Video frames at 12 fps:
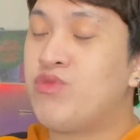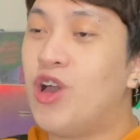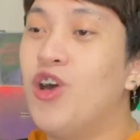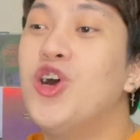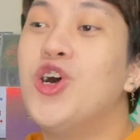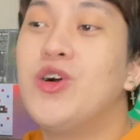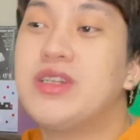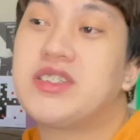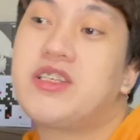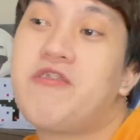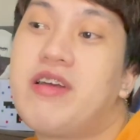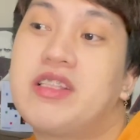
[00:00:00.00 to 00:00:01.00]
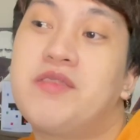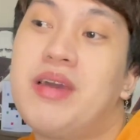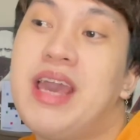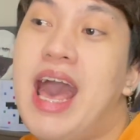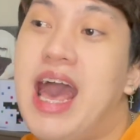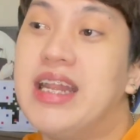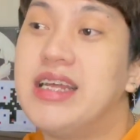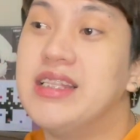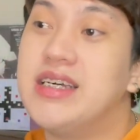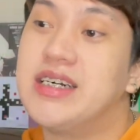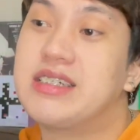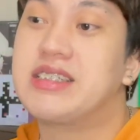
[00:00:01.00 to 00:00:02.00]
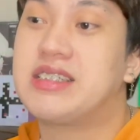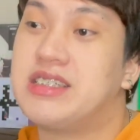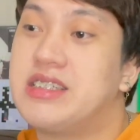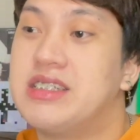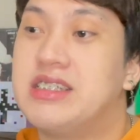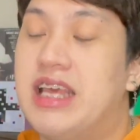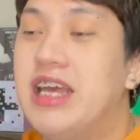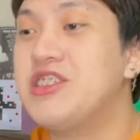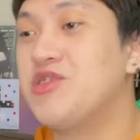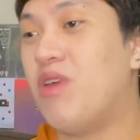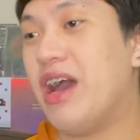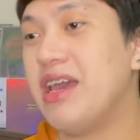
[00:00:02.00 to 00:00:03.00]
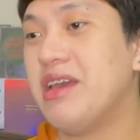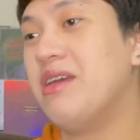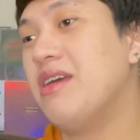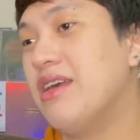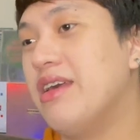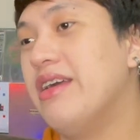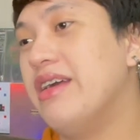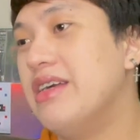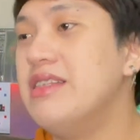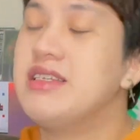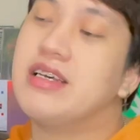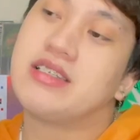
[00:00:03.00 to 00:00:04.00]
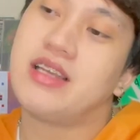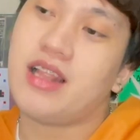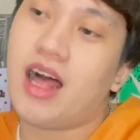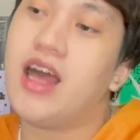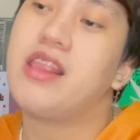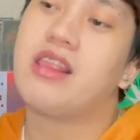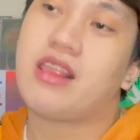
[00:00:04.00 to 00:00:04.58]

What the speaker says: Oh, it's directed by Hannah Lux. That's why. That says a lot.